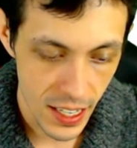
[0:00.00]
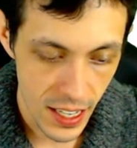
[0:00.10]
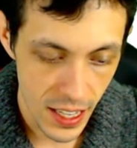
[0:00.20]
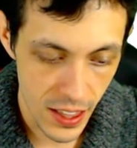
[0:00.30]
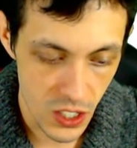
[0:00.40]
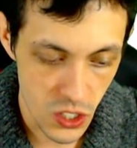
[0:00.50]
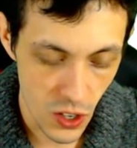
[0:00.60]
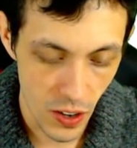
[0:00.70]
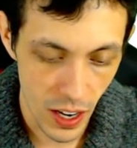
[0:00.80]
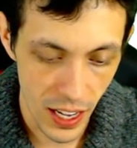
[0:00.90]
the
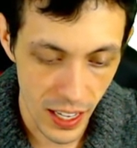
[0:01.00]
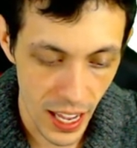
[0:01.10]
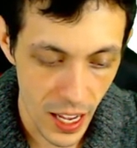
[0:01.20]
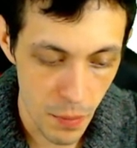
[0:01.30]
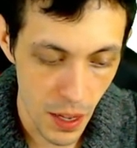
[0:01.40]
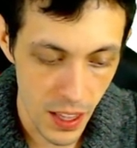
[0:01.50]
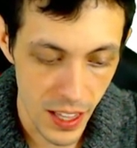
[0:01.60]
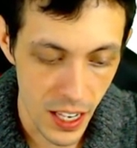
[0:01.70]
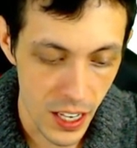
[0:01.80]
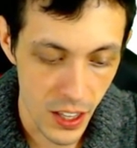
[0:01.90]
ser uh, game,
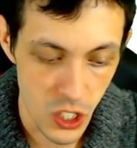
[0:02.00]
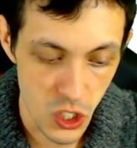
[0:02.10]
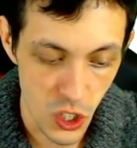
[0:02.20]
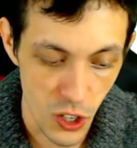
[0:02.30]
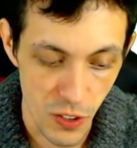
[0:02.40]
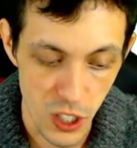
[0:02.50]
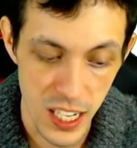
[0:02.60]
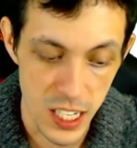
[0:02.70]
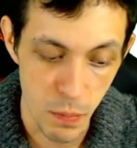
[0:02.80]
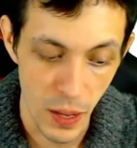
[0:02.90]
then the server
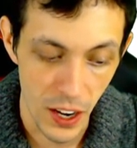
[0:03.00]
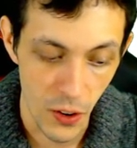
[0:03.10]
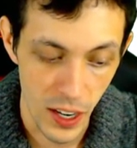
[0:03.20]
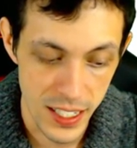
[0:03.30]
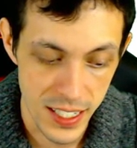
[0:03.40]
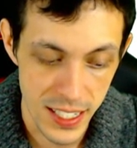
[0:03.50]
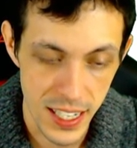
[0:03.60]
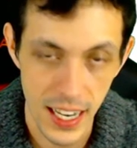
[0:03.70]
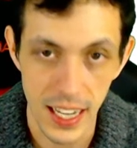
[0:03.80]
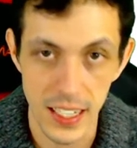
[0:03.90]
says player is
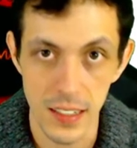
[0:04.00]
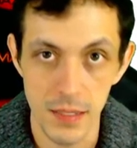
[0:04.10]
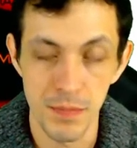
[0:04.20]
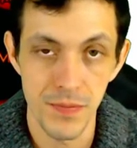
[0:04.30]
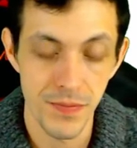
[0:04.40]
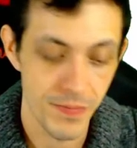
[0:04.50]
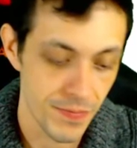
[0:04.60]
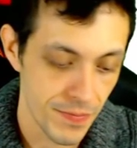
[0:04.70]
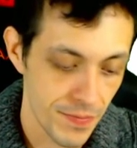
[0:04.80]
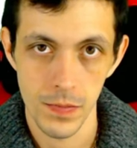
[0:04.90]
disconnected.
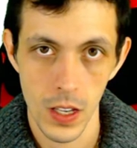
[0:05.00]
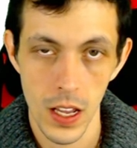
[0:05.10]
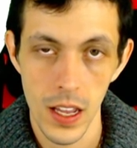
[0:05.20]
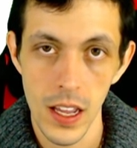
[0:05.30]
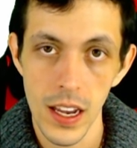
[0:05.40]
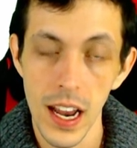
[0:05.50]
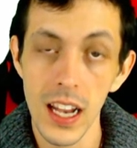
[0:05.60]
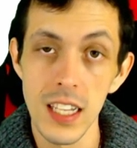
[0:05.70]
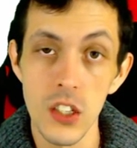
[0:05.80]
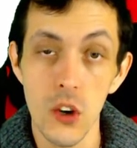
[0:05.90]
Now
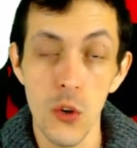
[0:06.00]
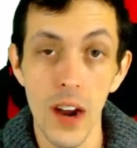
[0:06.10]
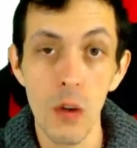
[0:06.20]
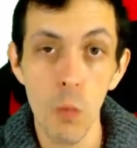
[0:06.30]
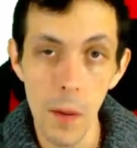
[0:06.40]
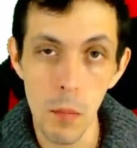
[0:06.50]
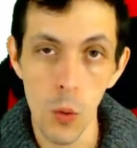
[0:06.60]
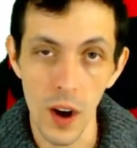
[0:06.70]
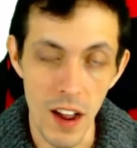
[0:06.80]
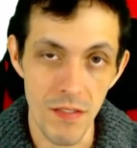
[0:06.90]
let's create one
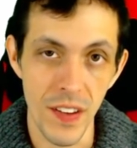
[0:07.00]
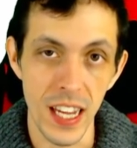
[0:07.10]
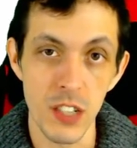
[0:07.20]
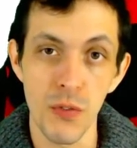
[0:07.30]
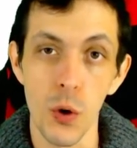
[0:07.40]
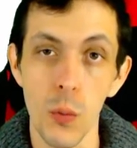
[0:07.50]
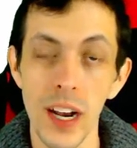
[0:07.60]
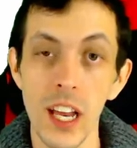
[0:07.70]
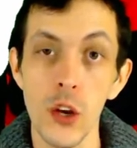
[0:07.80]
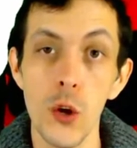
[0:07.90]
more event for when
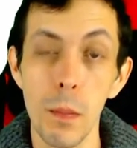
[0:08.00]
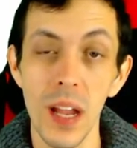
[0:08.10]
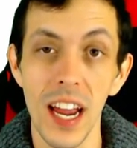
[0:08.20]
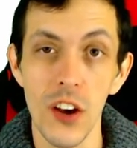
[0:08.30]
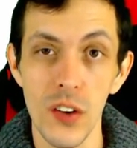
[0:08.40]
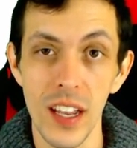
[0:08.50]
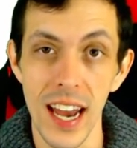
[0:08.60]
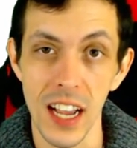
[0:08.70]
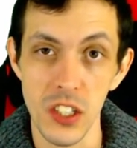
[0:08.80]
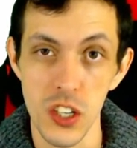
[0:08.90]
a new player
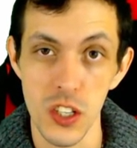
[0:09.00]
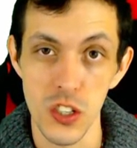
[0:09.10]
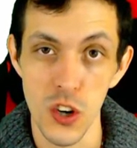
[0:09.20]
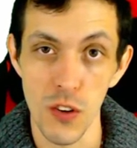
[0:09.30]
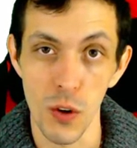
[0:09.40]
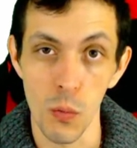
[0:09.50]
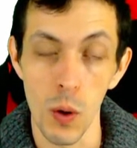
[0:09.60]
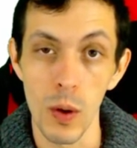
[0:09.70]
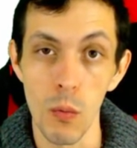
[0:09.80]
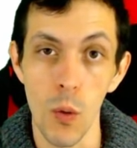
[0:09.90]
connects to the server, what
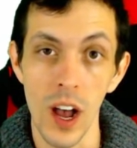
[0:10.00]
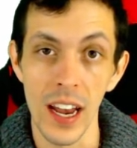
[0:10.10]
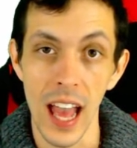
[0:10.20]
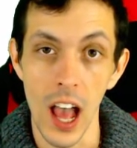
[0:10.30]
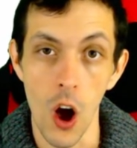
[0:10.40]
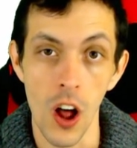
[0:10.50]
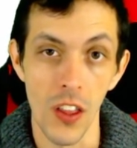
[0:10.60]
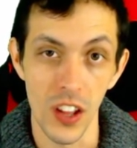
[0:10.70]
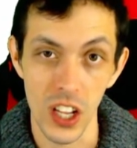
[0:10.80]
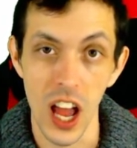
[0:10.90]
we want all
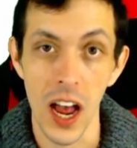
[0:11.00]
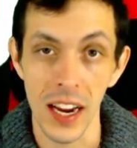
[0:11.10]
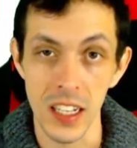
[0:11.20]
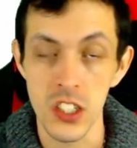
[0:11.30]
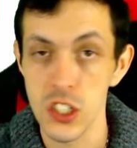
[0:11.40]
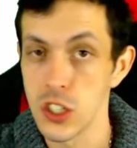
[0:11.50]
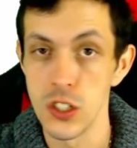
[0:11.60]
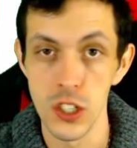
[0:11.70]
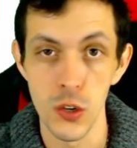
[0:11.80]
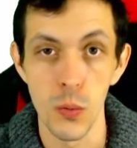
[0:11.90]
the clients to
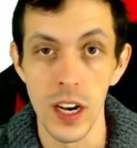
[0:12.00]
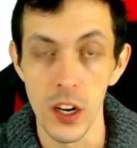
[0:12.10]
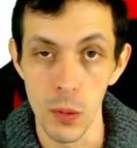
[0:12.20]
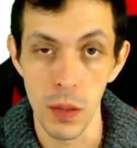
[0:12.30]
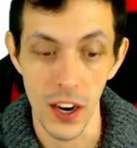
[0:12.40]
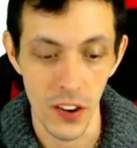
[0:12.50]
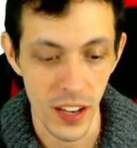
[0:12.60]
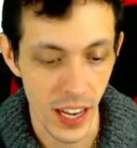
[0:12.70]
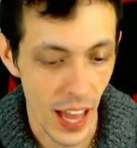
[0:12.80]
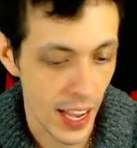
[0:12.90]
do when a new player
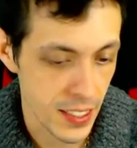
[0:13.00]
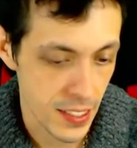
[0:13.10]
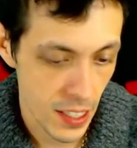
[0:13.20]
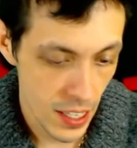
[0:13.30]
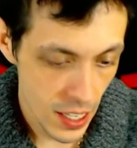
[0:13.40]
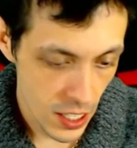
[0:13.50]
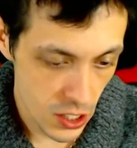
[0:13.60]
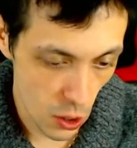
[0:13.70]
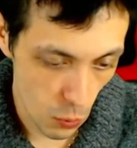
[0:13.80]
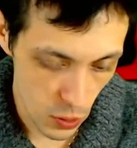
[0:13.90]
connects.
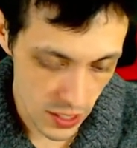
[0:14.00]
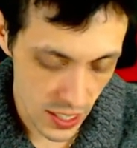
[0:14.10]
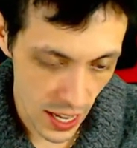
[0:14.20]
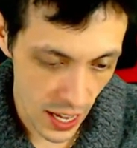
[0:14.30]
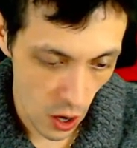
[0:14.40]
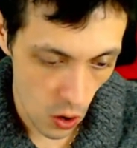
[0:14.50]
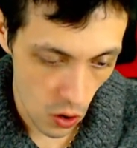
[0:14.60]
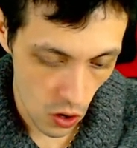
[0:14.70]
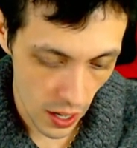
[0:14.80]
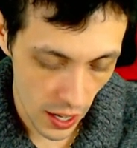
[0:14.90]
So we'll say
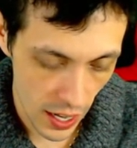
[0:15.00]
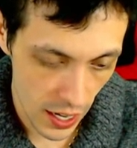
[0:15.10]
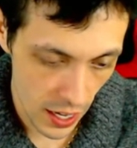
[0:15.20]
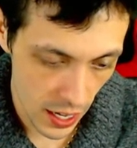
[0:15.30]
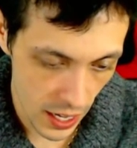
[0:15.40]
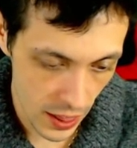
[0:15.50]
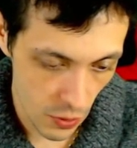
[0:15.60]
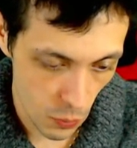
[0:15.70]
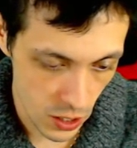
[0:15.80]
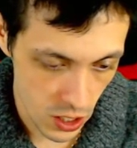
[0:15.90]
on, and
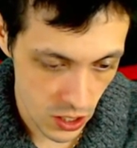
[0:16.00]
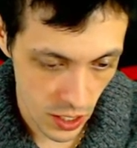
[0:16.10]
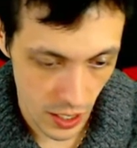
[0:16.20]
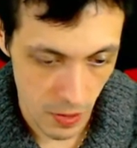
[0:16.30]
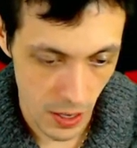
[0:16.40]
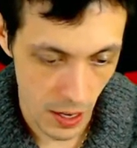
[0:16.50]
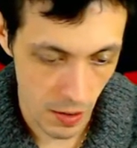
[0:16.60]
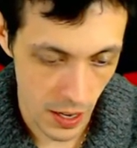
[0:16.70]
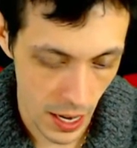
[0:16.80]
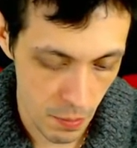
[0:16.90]
then we're just gonna n
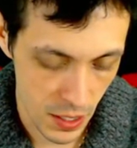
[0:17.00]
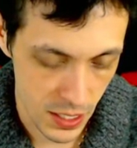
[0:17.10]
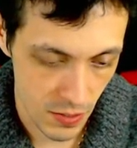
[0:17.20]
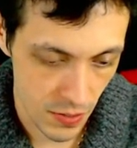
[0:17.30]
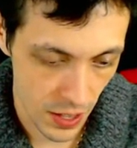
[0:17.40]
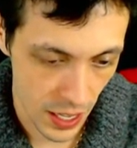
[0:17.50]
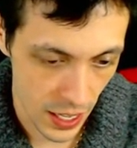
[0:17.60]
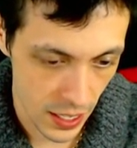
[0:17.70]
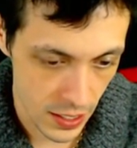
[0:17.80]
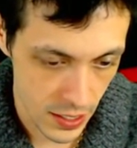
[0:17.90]
name this
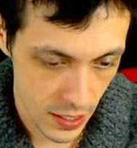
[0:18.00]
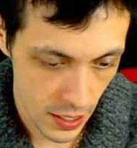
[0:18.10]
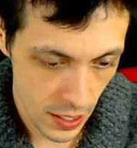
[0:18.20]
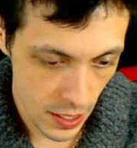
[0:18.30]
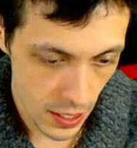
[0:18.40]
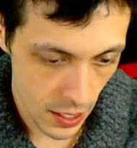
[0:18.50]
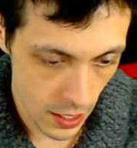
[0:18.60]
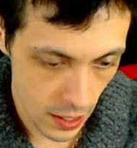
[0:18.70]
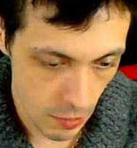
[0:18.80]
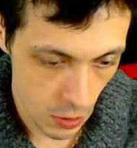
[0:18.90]
event,
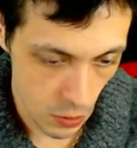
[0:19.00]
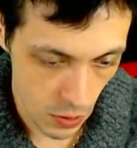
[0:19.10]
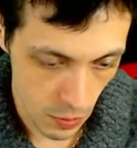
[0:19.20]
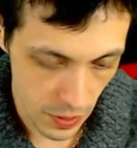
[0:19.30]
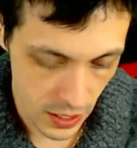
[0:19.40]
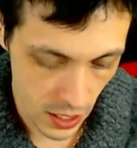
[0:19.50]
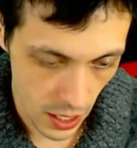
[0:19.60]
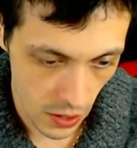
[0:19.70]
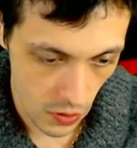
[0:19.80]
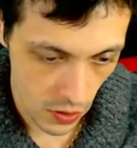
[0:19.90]
um, it'll be
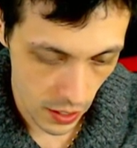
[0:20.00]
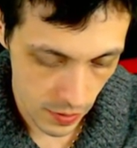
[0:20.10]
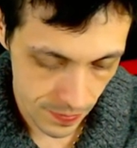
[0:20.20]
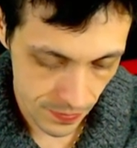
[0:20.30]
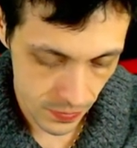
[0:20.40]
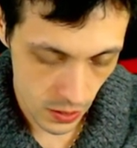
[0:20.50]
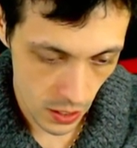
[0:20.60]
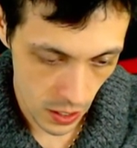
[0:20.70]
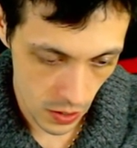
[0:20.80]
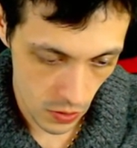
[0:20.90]
dot on,
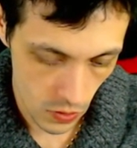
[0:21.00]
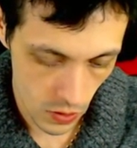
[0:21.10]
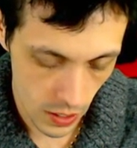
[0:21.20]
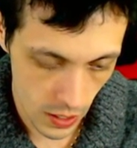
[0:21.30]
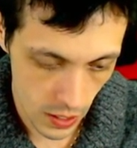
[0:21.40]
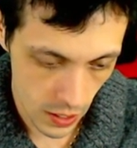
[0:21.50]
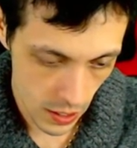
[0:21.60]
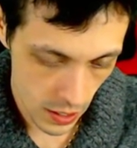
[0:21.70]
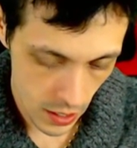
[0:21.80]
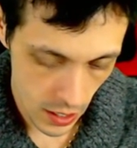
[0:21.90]
dot on,
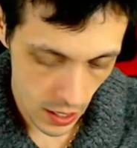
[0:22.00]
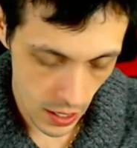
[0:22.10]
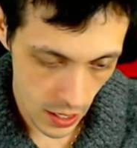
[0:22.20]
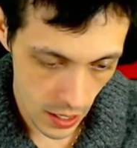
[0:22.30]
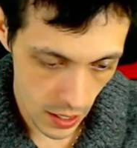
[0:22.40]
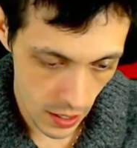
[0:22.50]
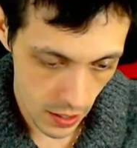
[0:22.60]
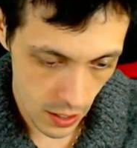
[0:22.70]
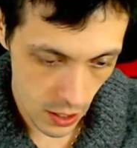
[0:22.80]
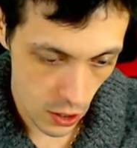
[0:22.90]
uh,
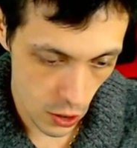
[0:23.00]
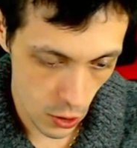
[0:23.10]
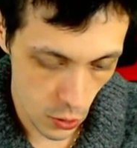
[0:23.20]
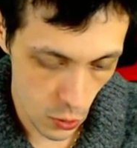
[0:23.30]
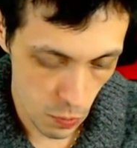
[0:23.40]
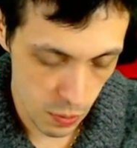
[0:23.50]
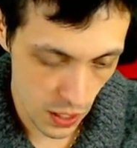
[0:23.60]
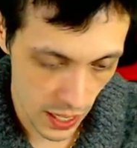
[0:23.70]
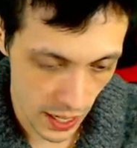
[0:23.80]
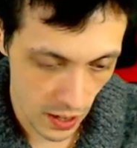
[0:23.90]
new
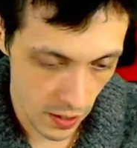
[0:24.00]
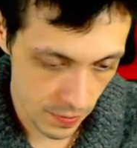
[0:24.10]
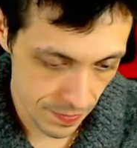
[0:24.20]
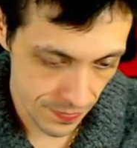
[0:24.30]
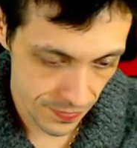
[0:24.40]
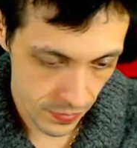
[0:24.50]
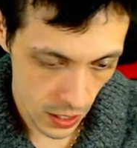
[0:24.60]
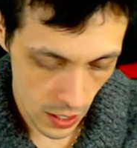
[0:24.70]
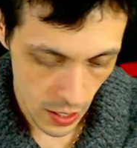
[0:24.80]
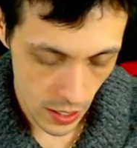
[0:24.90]
player,
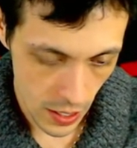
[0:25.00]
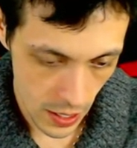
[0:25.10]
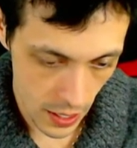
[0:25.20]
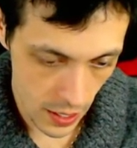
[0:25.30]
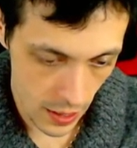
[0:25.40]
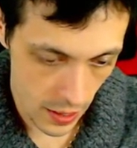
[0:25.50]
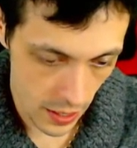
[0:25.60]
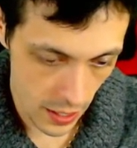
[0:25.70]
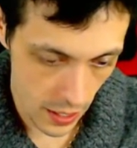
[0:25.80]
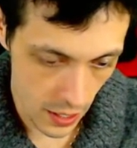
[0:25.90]
and
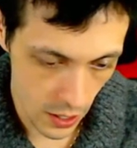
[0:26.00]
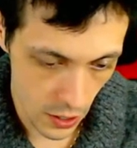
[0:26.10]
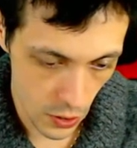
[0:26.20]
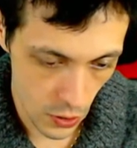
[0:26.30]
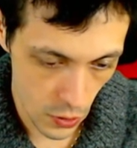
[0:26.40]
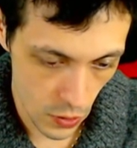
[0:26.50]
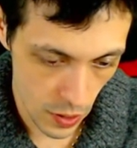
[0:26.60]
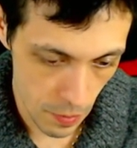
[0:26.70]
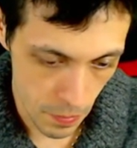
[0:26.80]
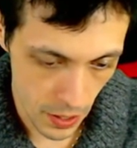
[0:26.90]
then new
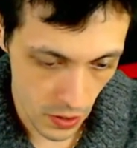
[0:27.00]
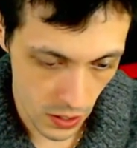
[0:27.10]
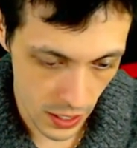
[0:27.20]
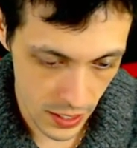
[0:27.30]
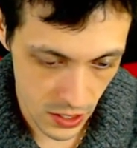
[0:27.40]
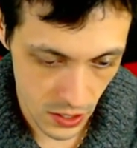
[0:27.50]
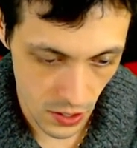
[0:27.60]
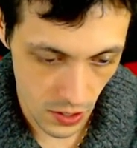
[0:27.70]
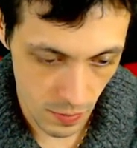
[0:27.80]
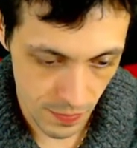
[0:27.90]
emitter
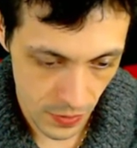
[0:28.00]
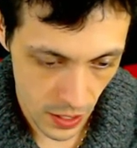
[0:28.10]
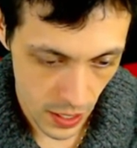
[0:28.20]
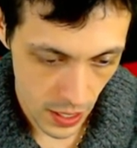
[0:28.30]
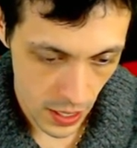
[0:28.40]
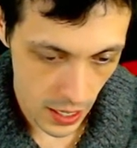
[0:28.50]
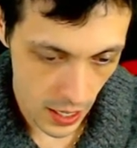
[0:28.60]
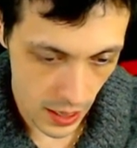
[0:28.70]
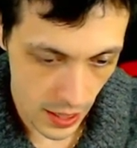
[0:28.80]
listener. And